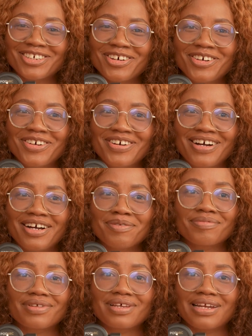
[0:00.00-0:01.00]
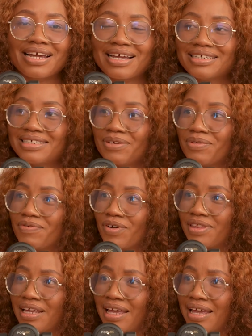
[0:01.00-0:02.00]
So, like I said, we've
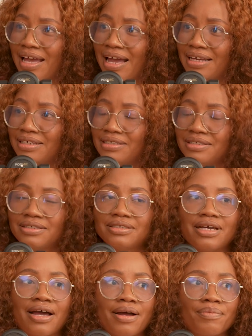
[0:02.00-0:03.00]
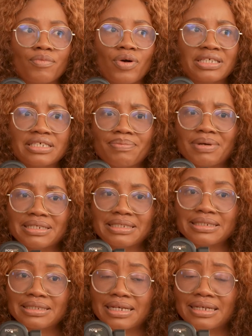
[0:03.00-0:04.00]
got the AI WhatsApp
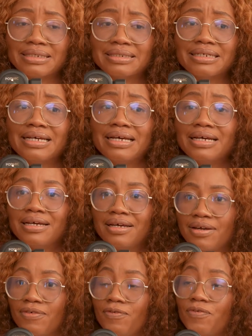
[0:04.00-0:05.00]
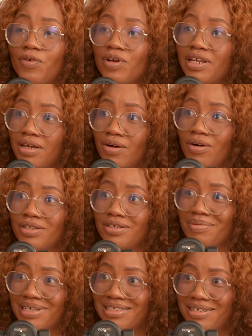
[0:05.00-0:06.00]
assistant. fully
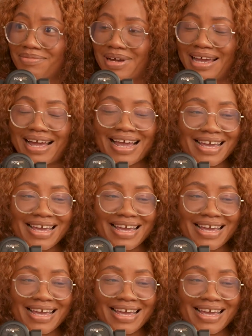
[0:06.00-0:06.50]
automated by